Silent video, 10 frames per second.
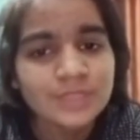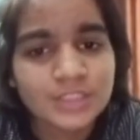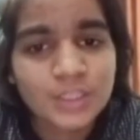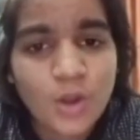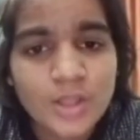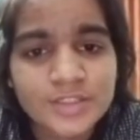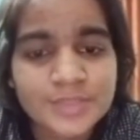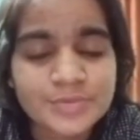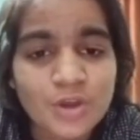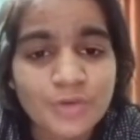The
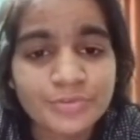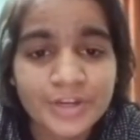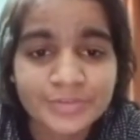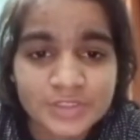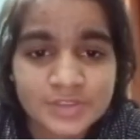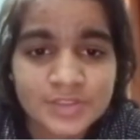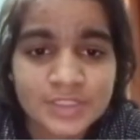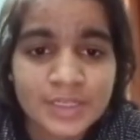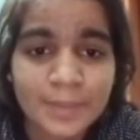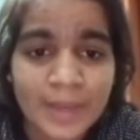concepts of references
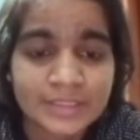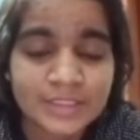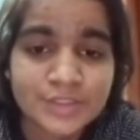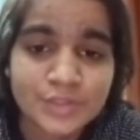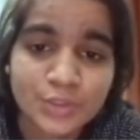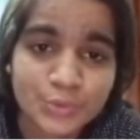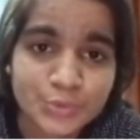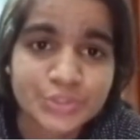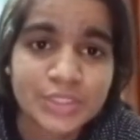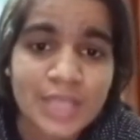in a Python is a
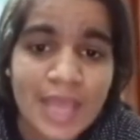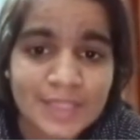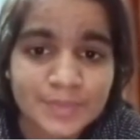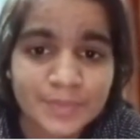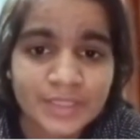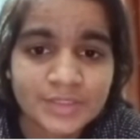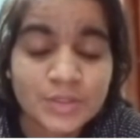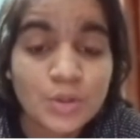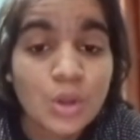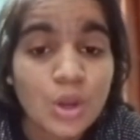crucial aspects
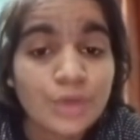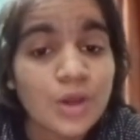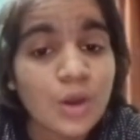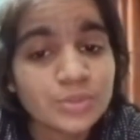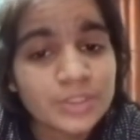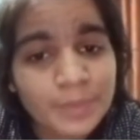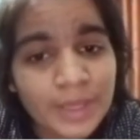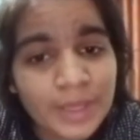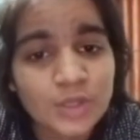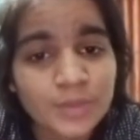of how the
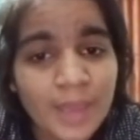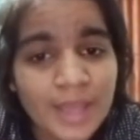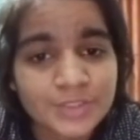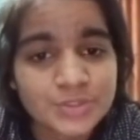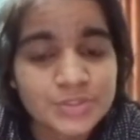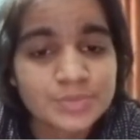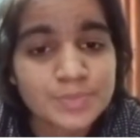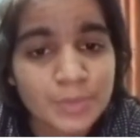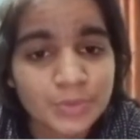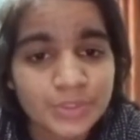Python manages
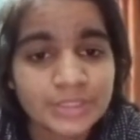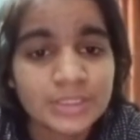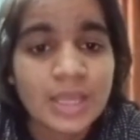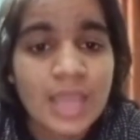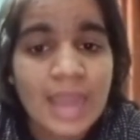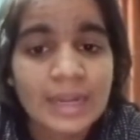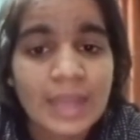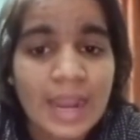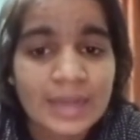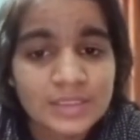memory and
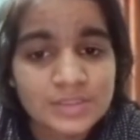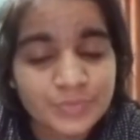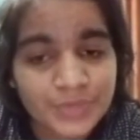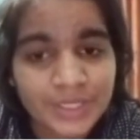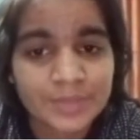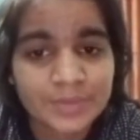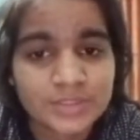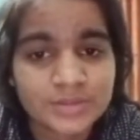handles variables.